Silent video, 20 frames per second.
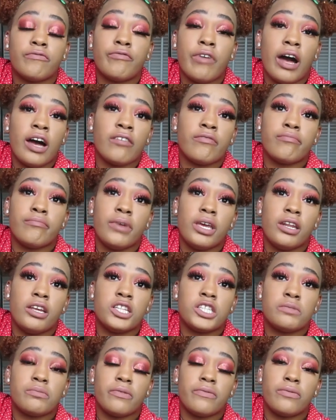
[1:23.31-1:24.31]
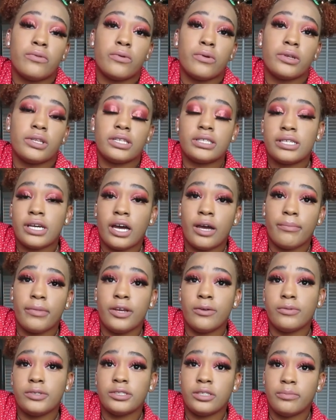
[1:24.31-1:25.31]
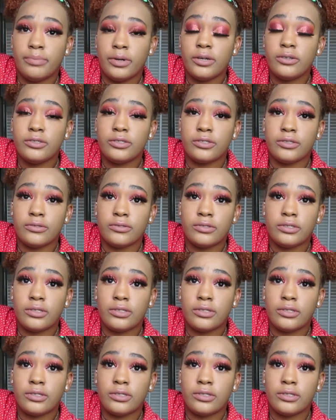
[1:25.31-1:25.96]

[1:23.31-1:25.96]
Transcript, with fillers: five minutes before the time it was supposed to.